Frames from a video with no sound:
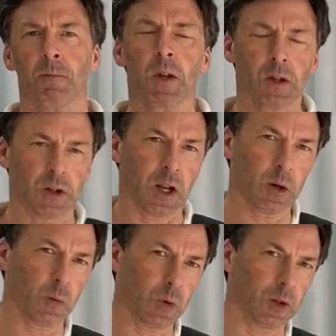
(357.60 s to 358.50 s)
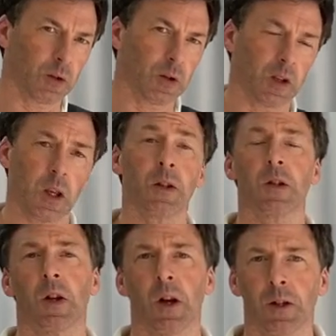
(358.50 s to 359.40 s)
So now we can look at the
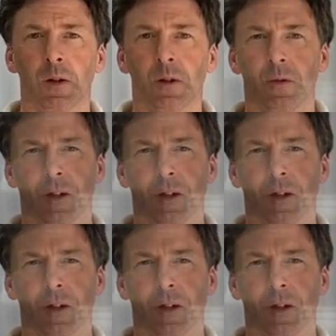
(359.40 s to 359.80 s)
inside of the